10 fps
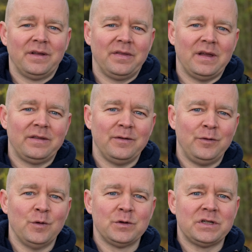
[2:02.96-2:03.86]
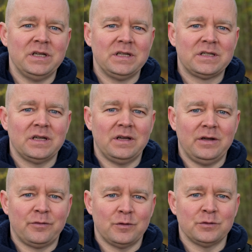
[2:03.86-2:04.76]
that the viewer sees in
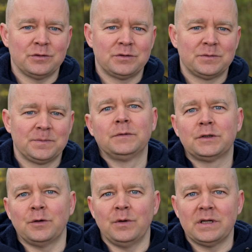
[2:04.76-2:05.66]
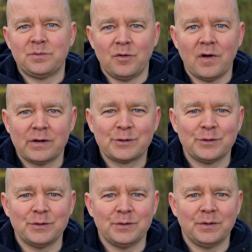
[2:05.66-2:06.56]
your photos. So let's move on
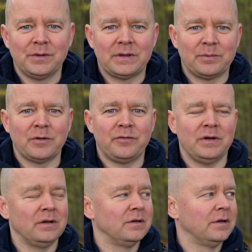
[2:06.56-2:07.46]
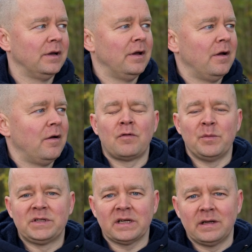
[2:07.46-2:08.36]
to depth of field.
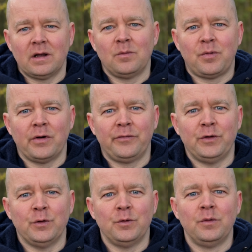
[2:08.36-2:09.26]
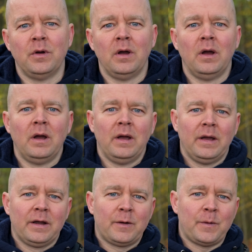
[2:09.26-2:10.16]
From a technical point of view,
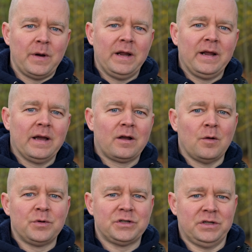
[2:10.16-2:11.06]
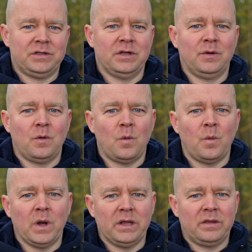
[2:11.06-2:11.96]
creating a composition
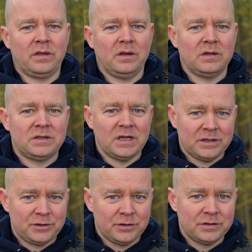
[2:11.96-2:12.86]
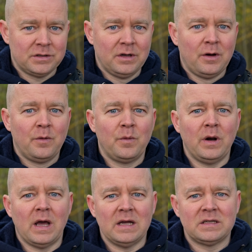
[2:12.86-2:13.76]
with textures
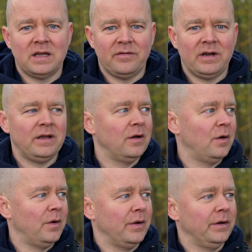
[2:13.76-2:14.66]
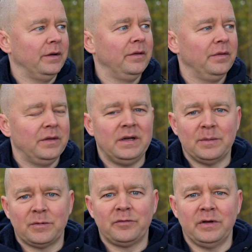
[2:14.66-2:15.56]
relies heavily on the
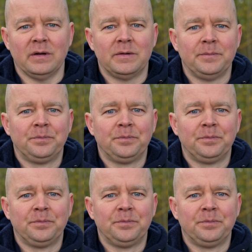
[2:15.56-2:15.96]
depth of field.